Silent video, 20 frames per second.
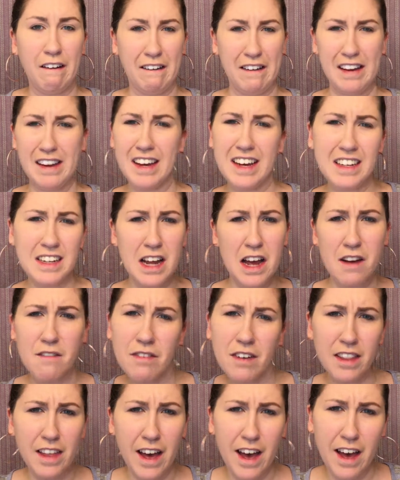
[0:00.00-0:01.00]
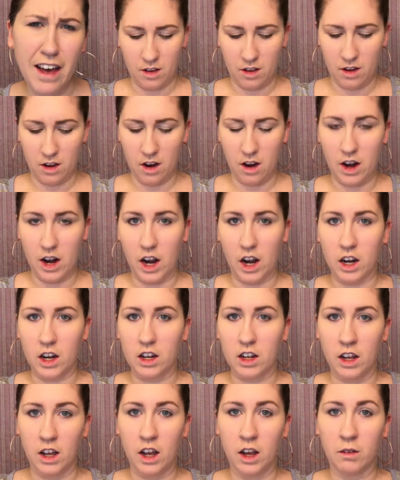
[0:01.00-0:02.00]
I ain't got time for that. Alright,
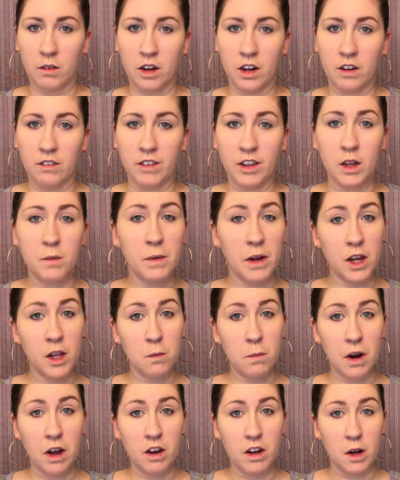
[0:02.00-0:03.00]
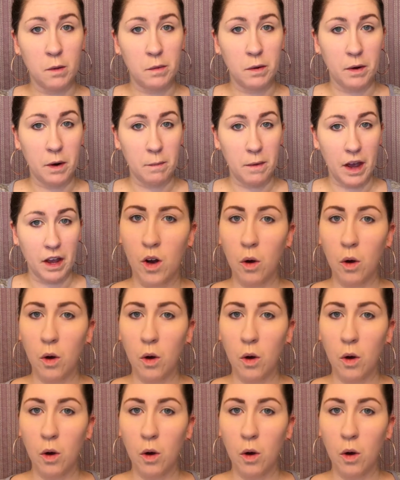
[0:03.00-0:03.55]
I'm gonna fill in my other brow and I'll be right back.